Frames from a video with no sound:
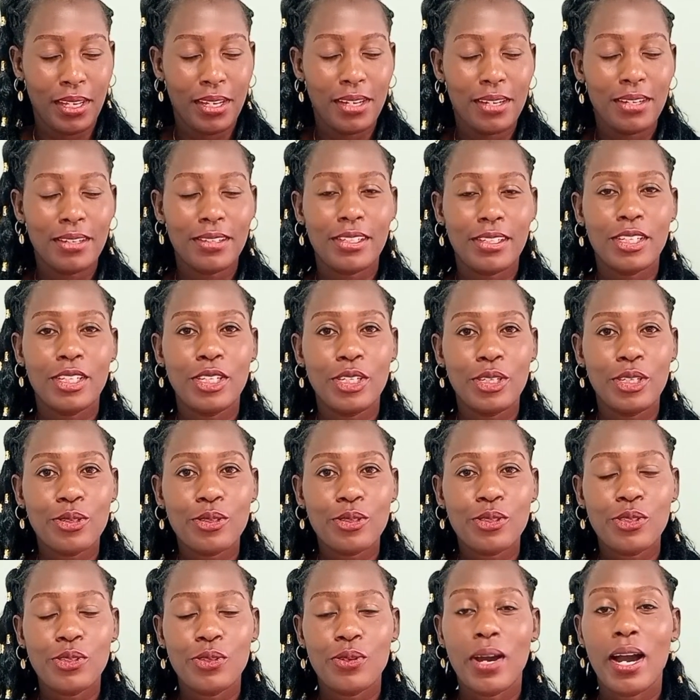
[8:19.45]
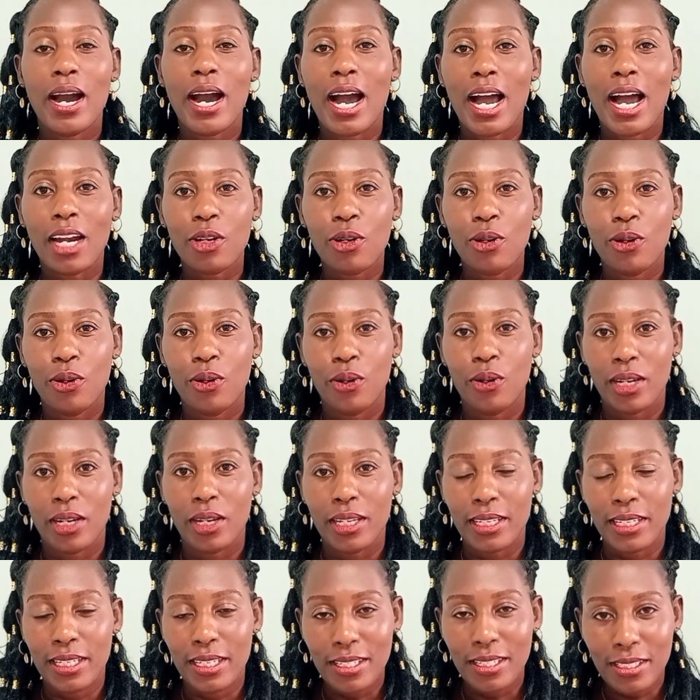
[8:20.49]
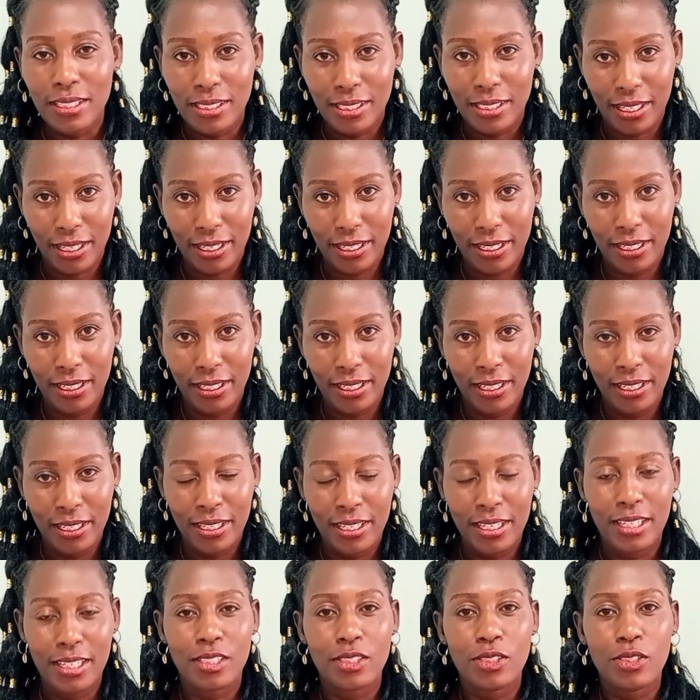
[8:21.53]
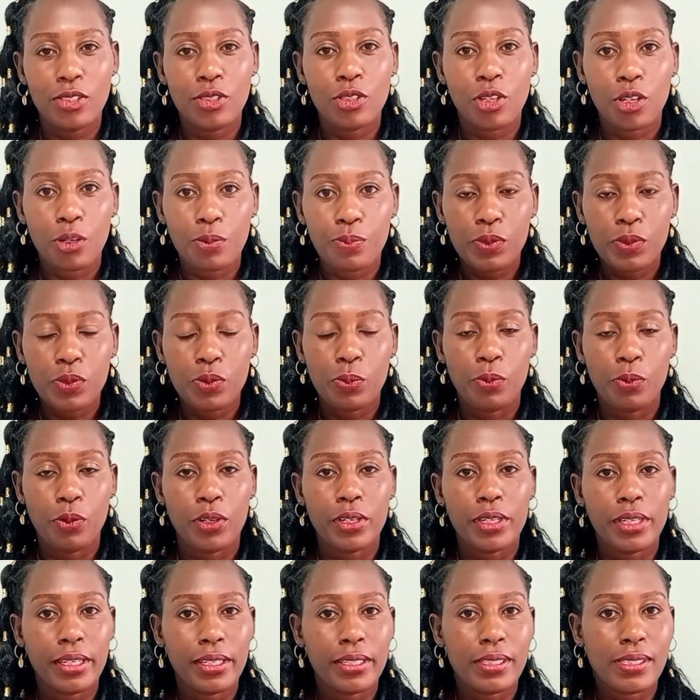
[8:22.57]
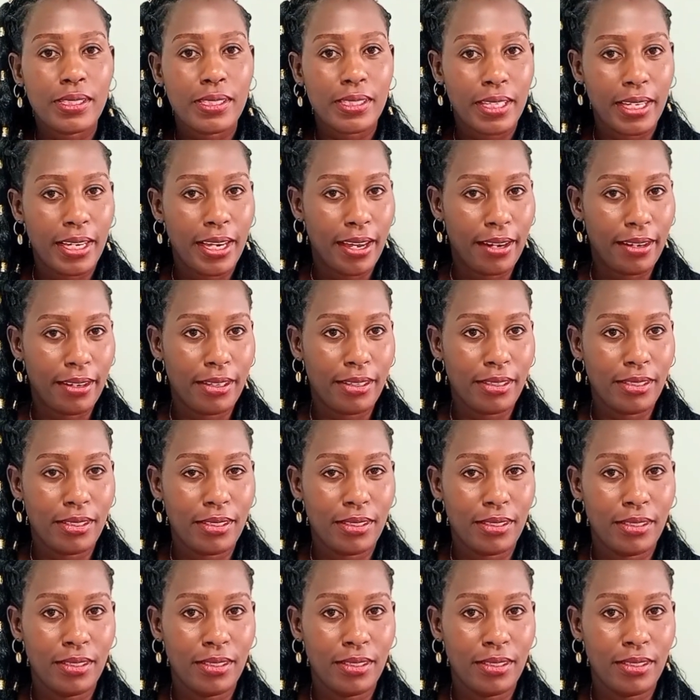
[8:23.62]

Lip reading: Reduce your alcohol intake and stop smoking cigarettes.